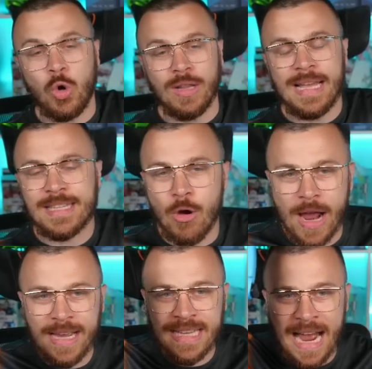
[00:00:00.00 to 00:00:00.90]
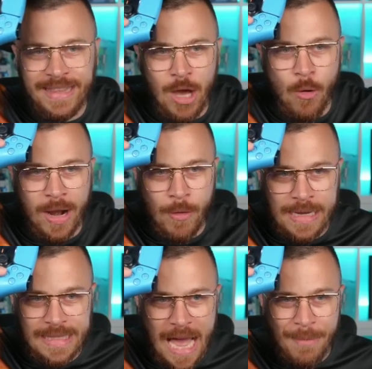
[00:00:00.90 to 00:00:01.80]
Let's go, guys. I don't want to
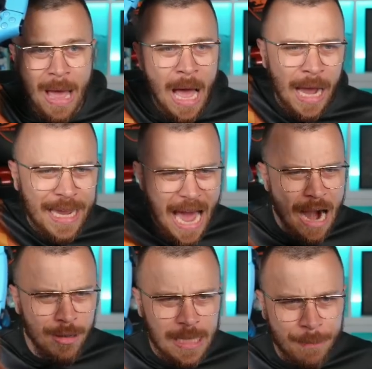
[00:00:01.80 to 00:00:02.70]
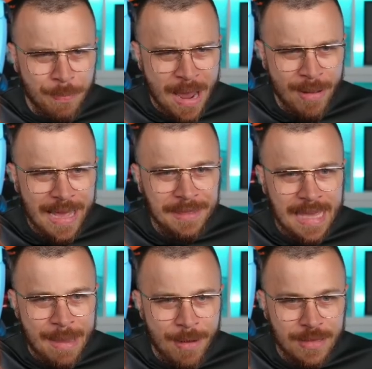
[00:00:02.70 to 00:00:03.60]
waste time. Guaranteed Premier League
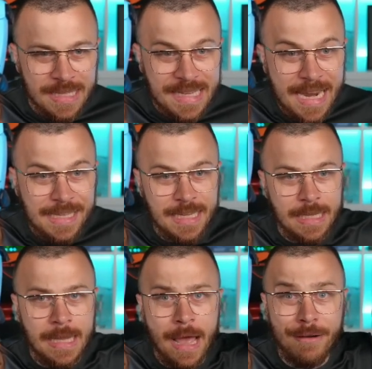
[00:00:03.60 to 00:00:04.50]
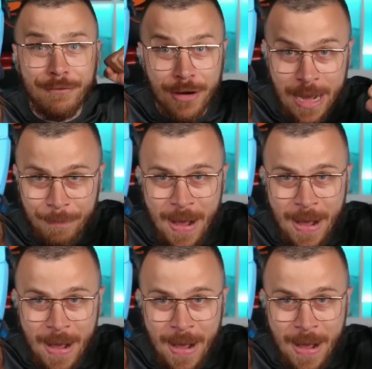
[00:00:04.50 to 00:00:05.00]
Team of the Season. Free